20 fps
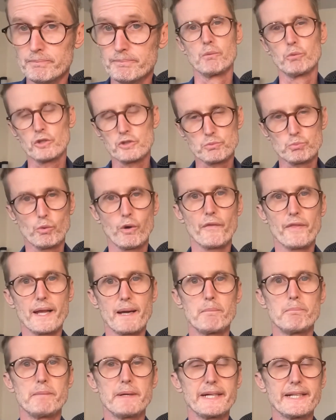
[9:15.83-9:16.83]
And what that
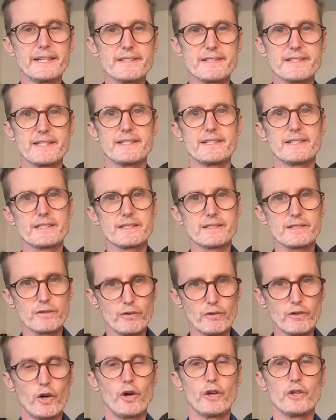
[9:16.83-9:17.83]
means is
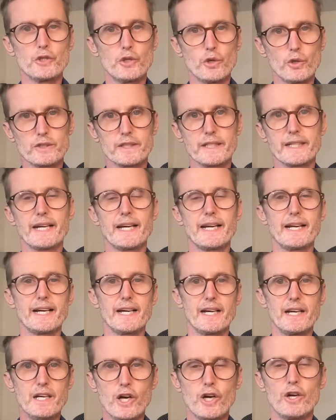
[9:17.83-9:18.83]
on your
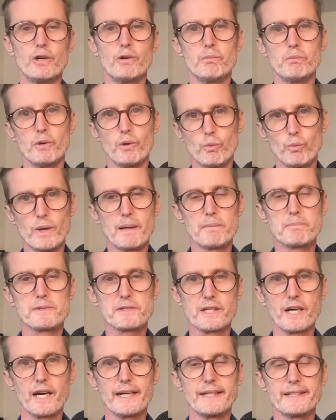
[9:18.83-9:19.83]
care home
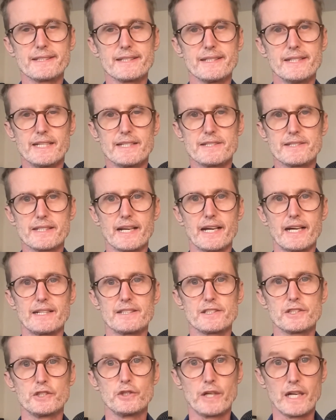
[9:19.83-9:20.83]
website is
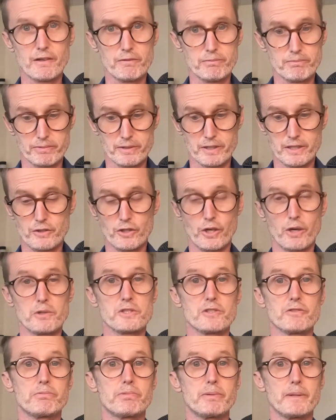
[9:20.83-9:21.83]
that you have an
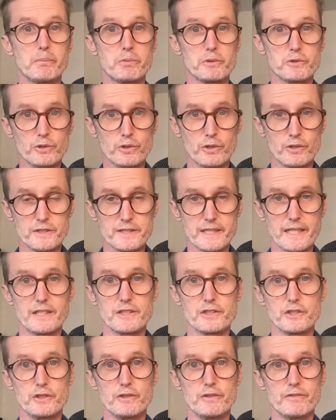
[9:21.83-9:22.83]
option for people to contact
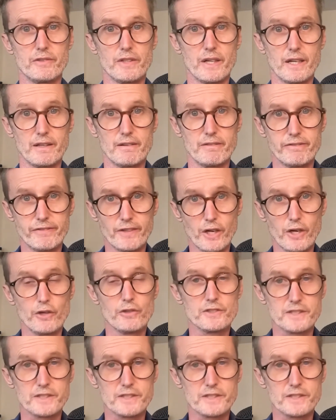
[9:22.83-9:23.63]
contact you via phone,